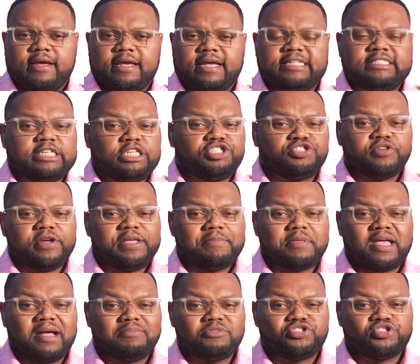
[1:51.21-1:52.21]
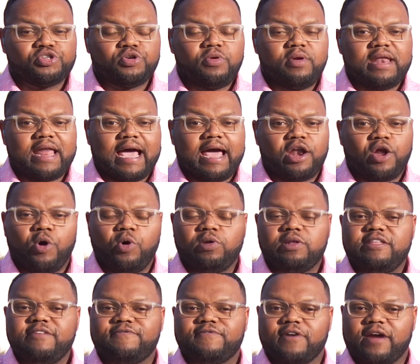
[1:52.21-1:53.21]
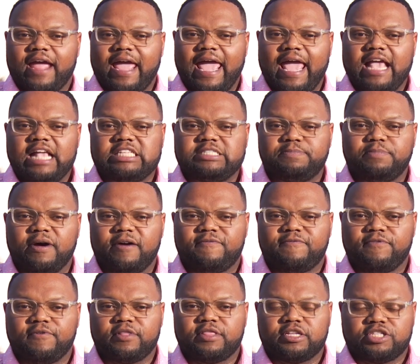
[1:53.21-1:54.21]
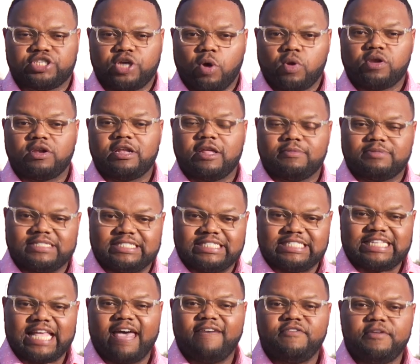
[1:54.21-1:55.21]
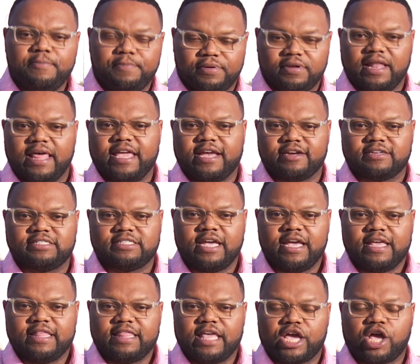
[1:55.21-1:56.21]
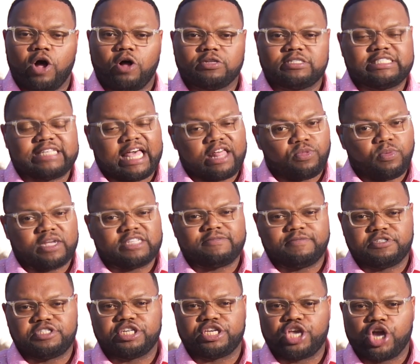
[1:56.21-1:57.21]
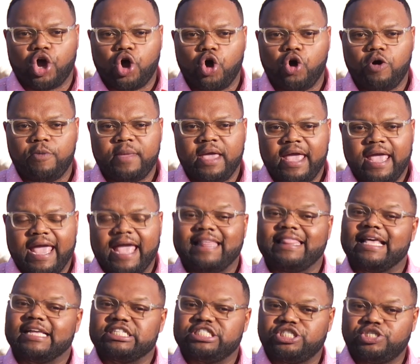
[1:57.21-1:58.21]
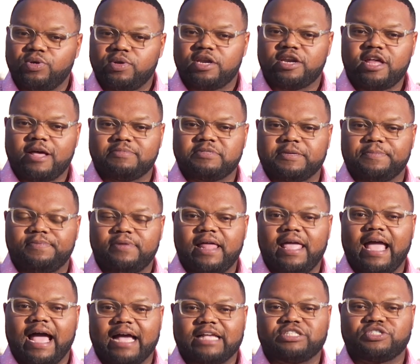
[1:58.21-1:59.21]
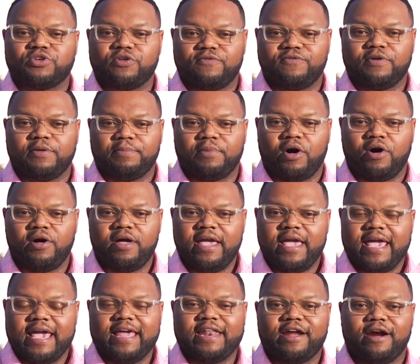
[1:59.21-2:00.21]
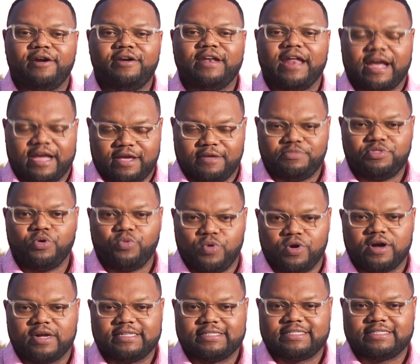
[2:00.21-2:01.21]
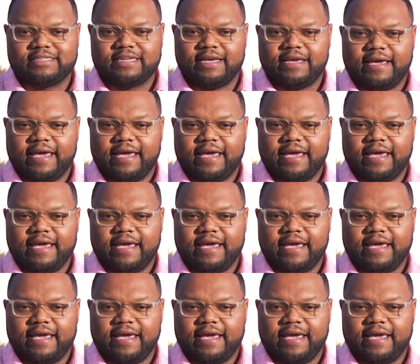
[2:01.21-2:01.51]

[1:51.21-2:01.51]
It's a dream come true not only for Hanks, but for the total of seven players that called Southwest Virginia home and that suited up to play high school football in our neck of the woods.